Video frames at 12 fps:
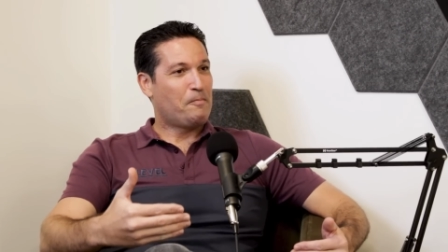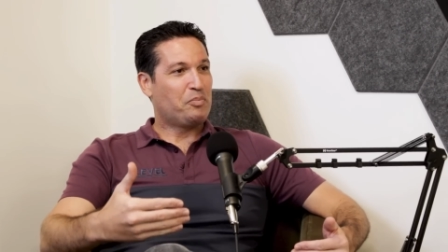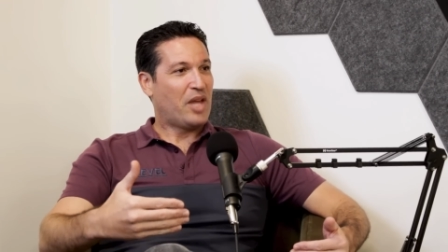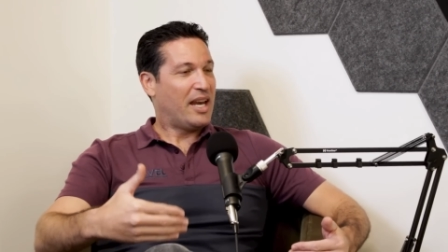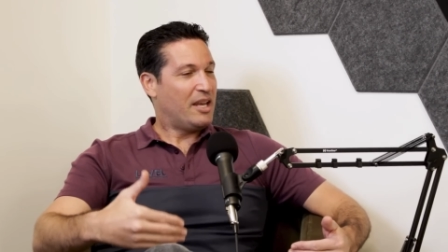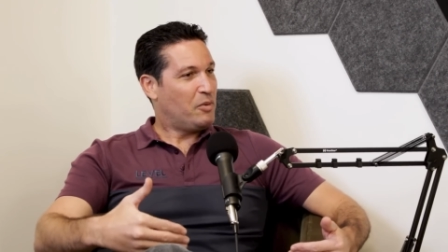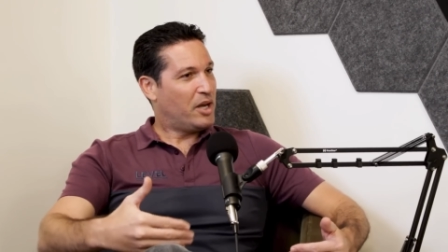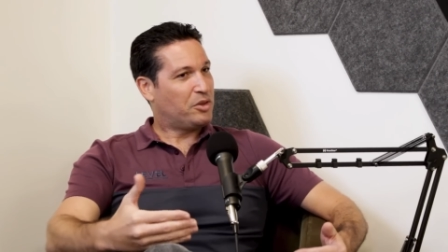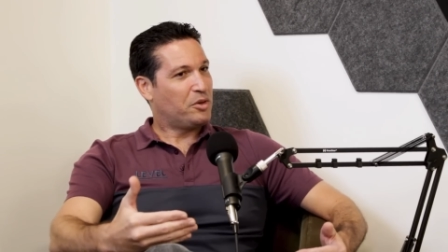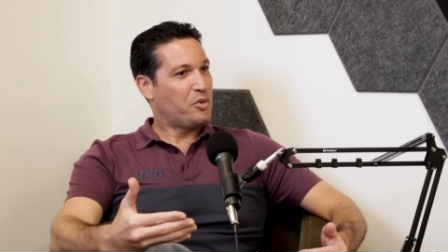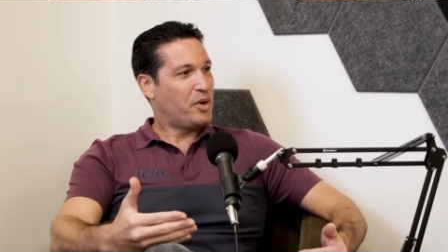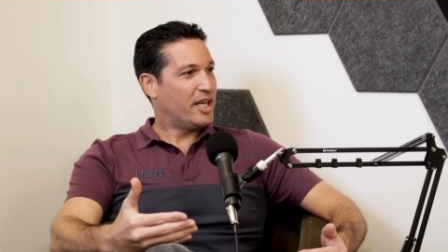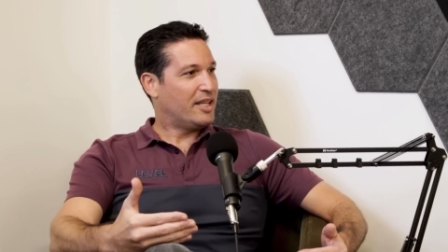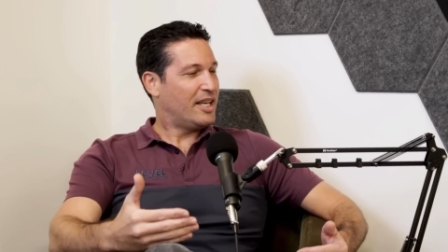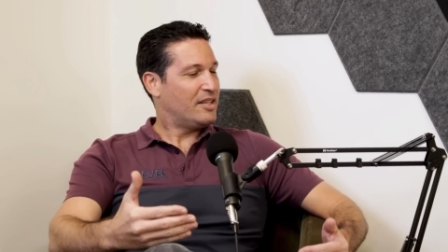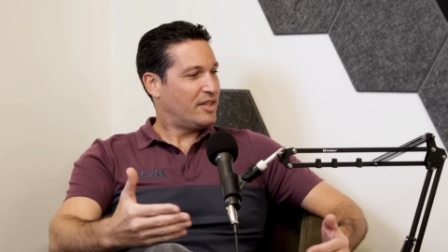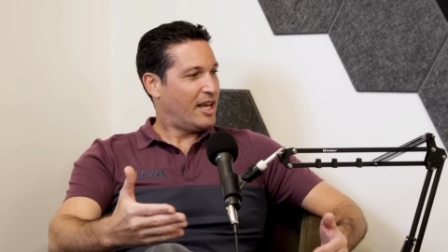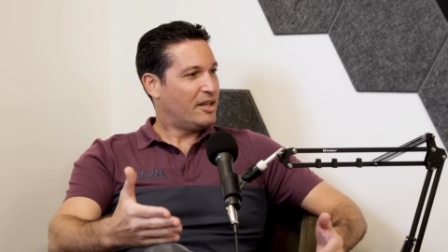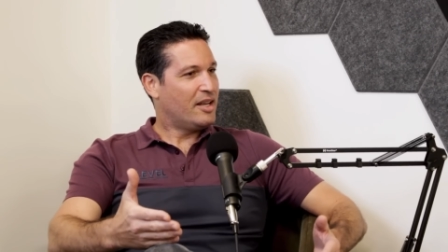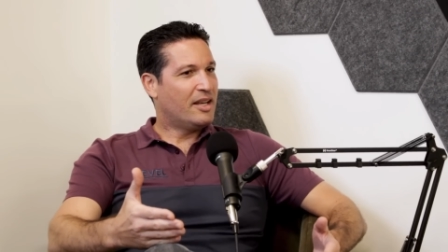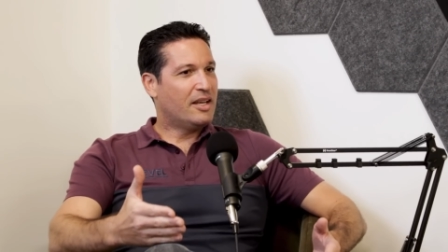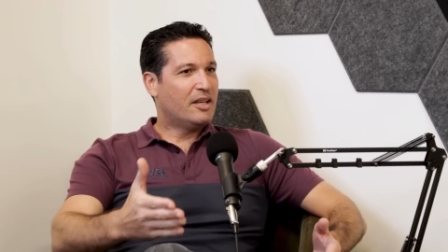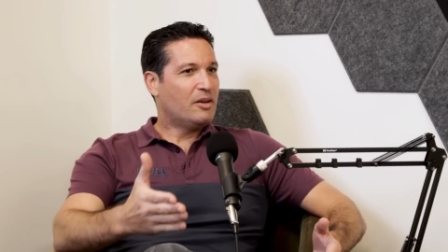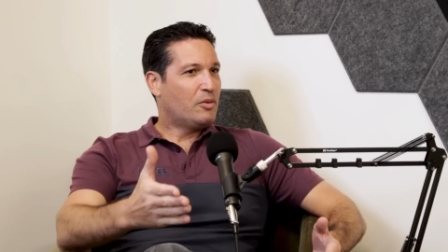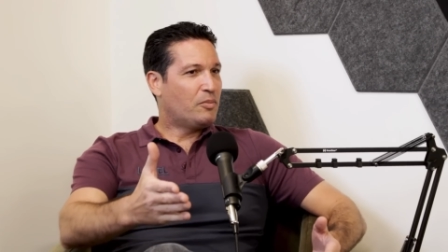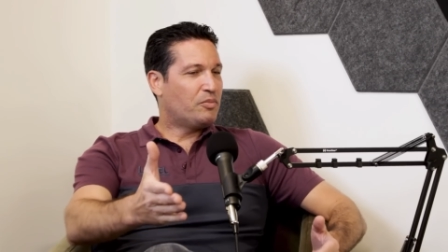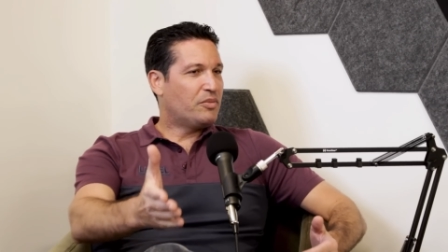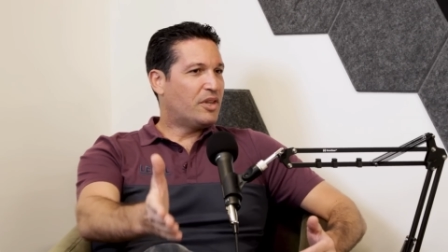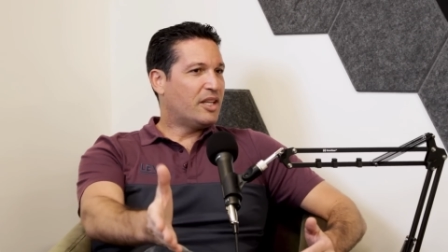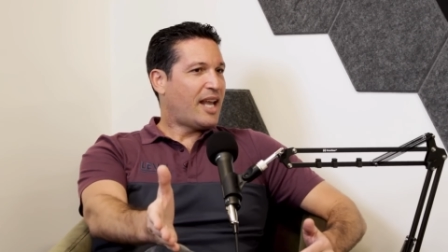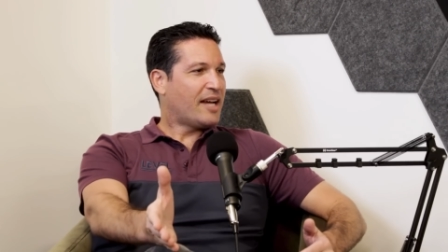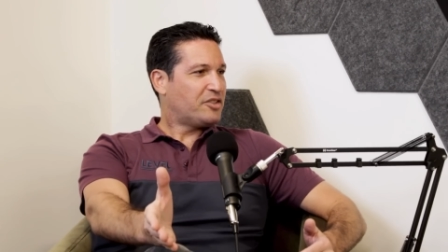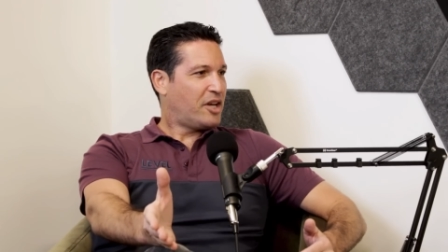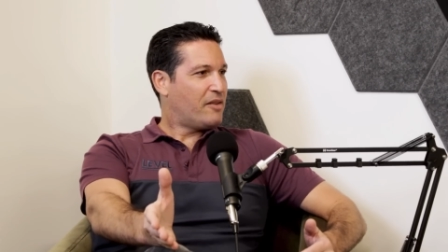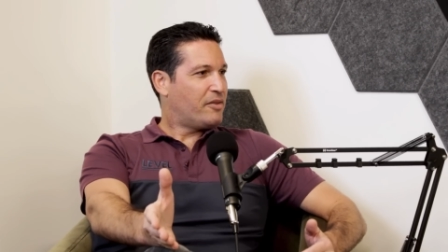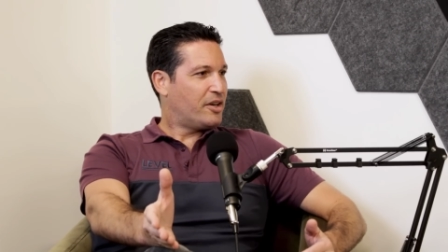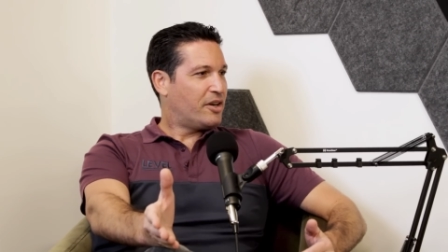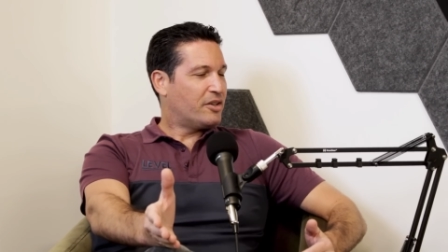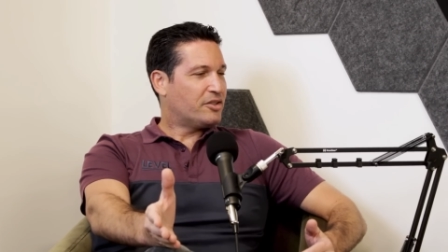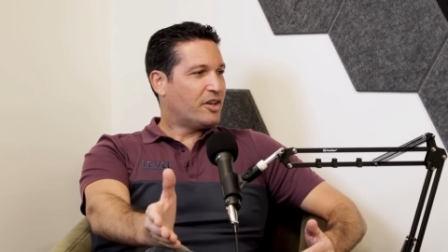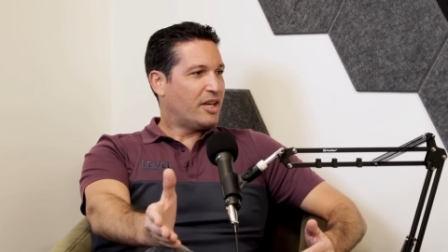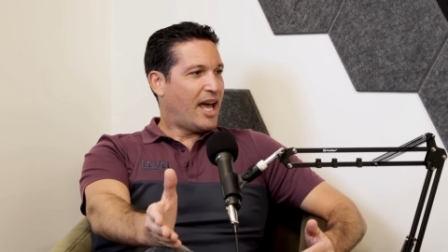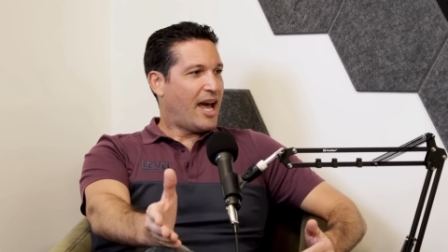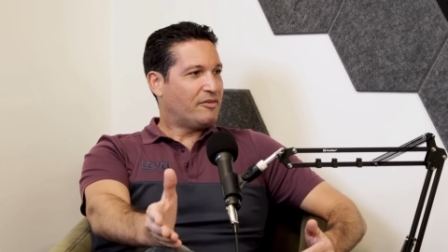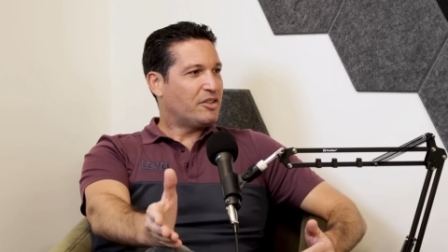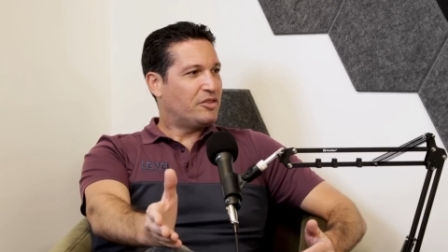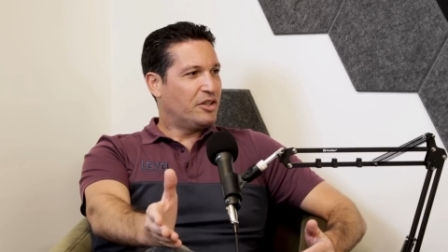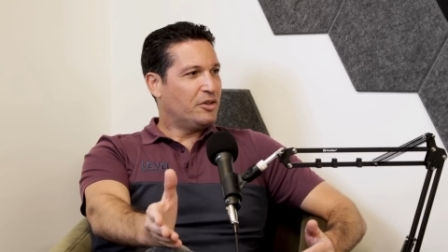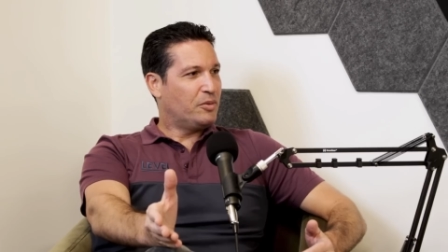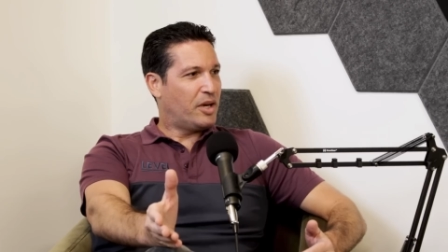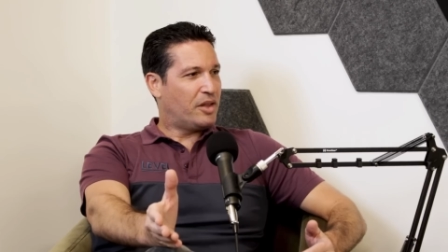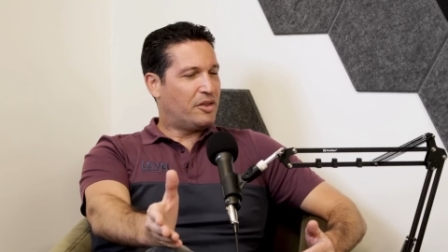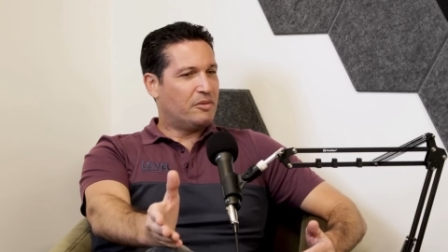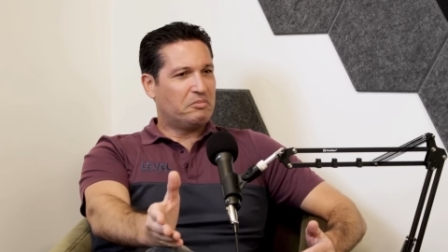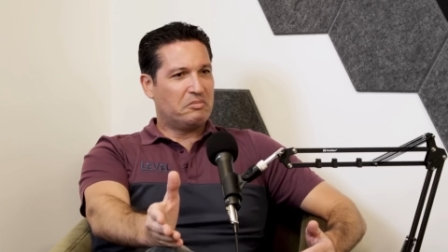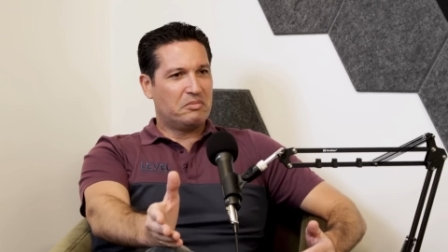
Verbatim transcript: And he went through it, and then he said, the next governor is going to have to deal with